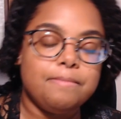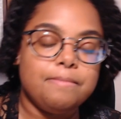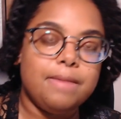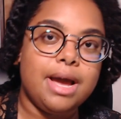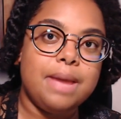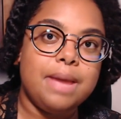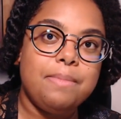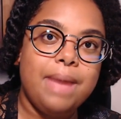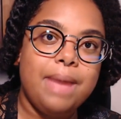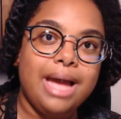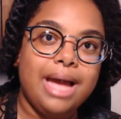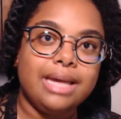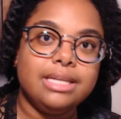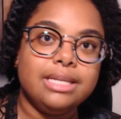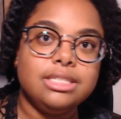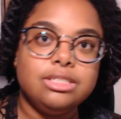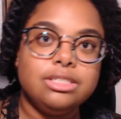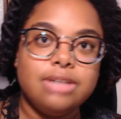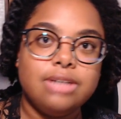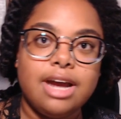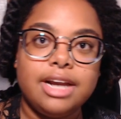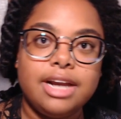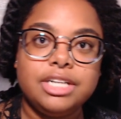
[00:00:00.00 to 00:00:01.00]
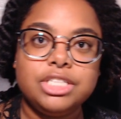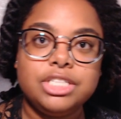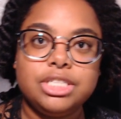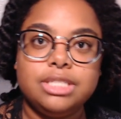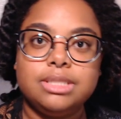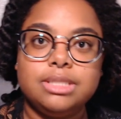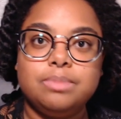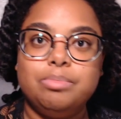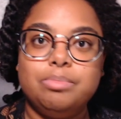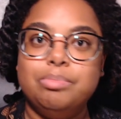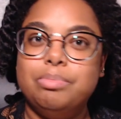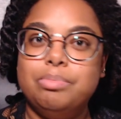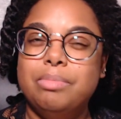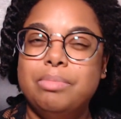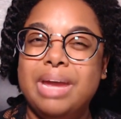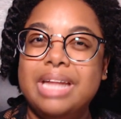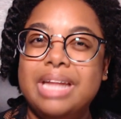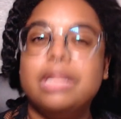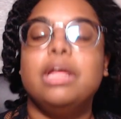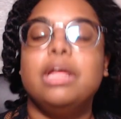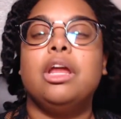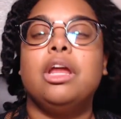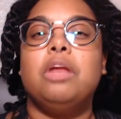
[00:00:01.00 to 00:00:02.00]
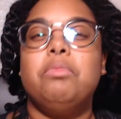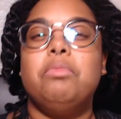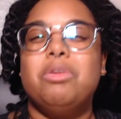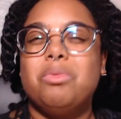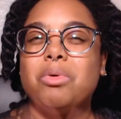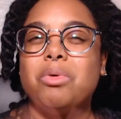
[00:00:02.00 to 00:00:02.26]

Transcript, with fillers: my packing strategy is mainly going to be